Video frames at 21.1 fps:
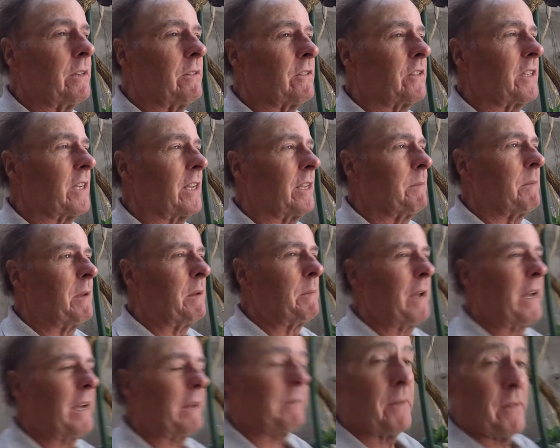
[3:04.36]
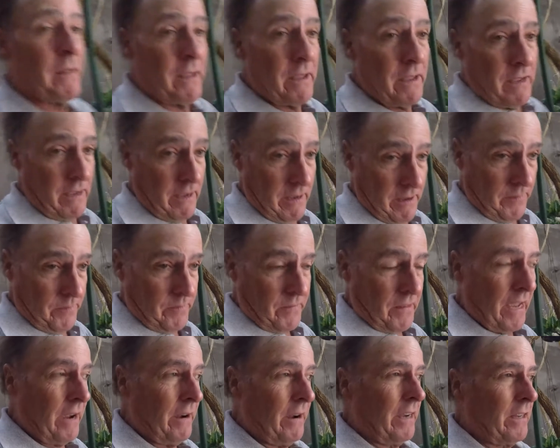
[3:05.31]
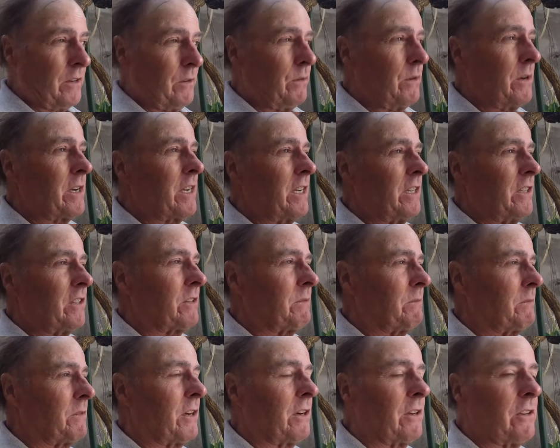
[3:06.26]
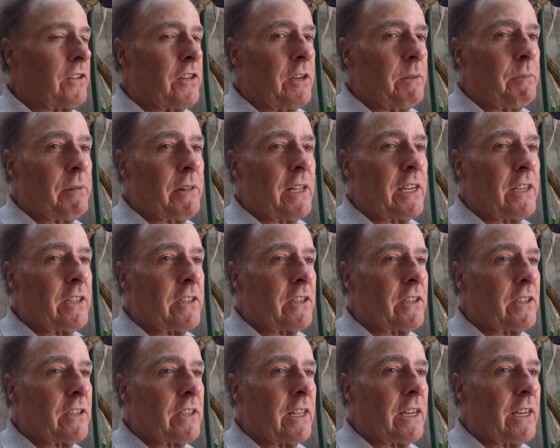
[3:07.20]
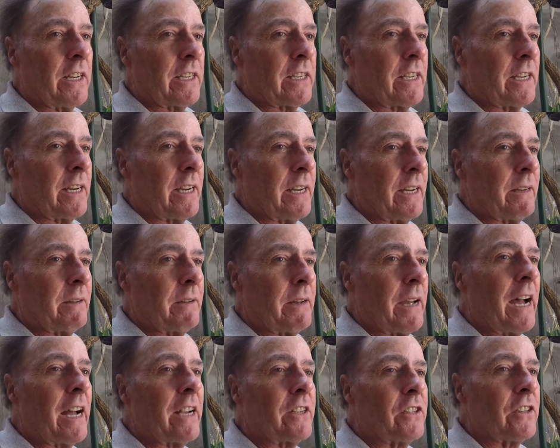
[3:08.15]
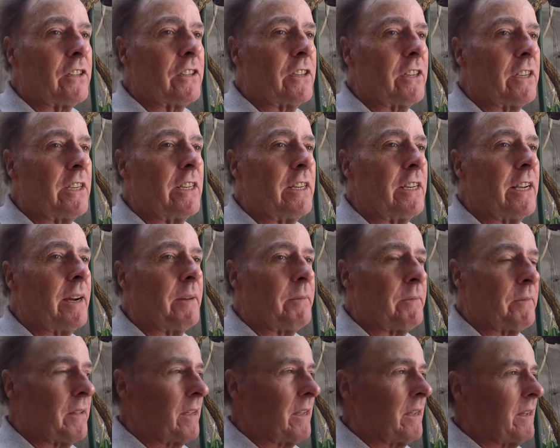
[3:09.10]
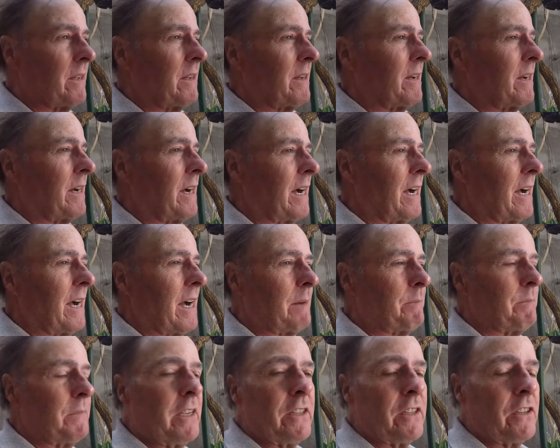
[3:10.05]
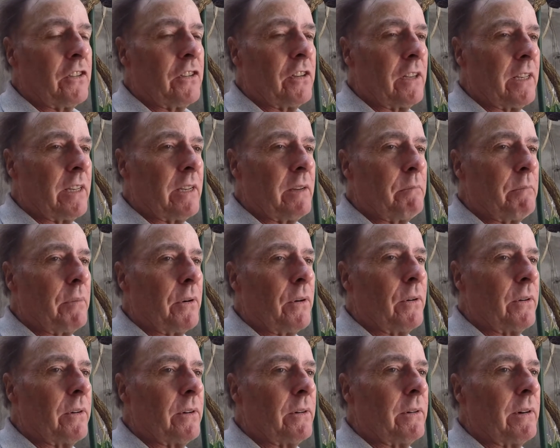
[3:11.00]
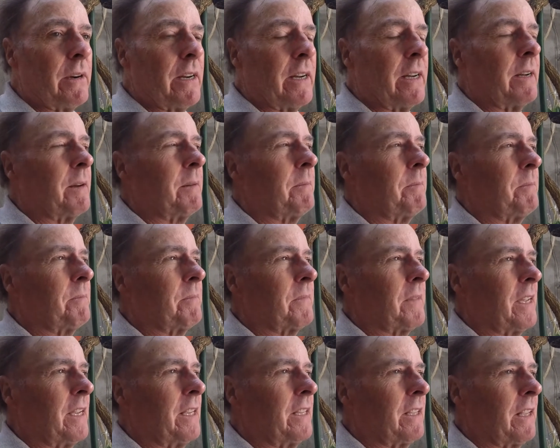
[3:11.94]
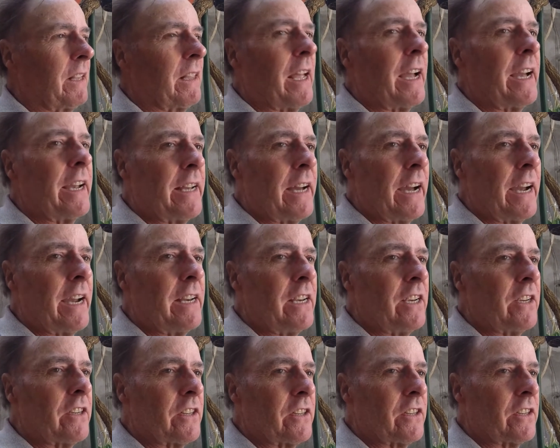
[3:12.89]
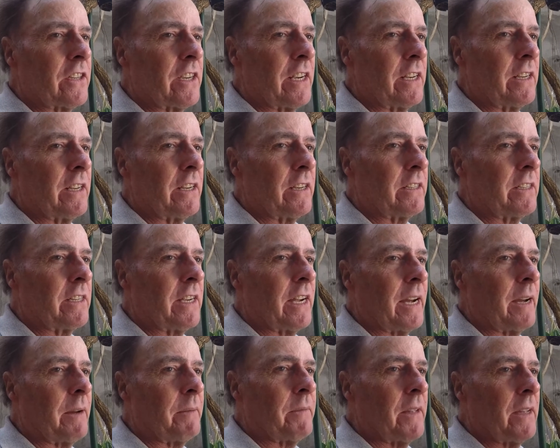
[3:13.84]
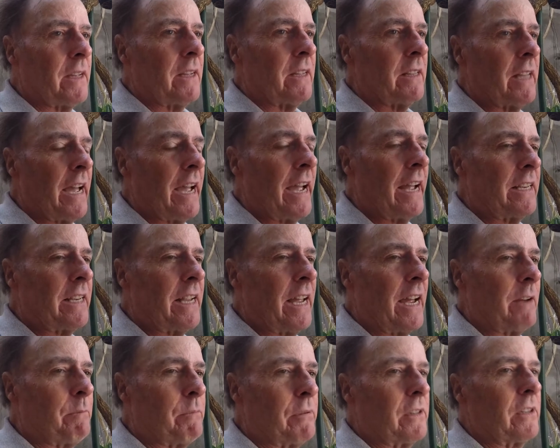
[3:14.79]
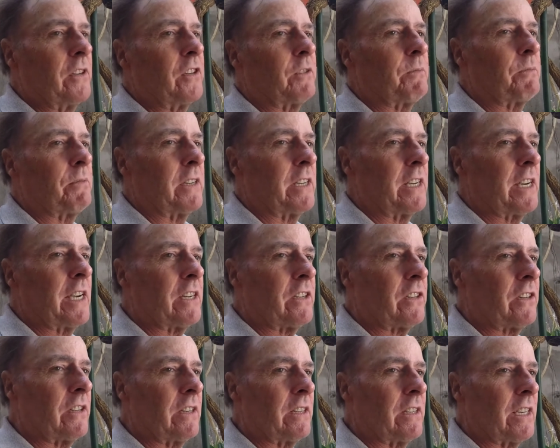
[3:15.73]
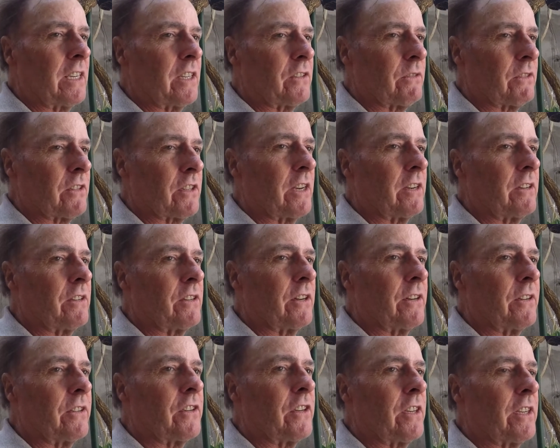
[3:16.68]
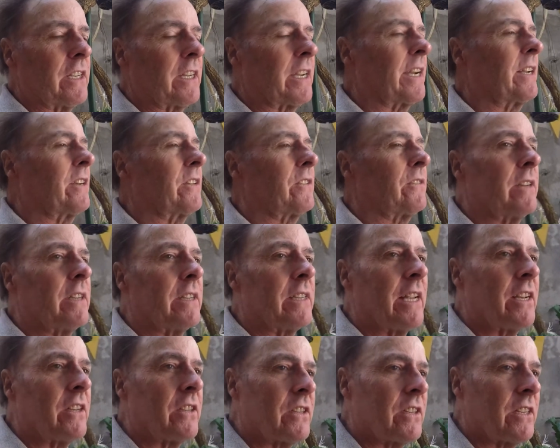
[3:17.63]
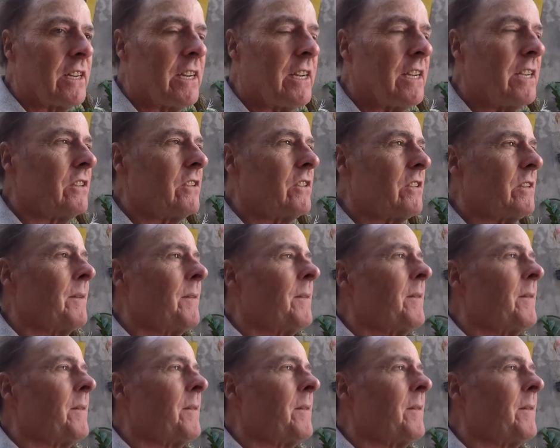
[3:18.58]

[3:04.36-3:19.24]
he was telling me about how to work in some dodgy places like Argentina, up near the Chilean border in the late 80s, and said that they had to have police protection. Things were so dodgy in the country at that stage.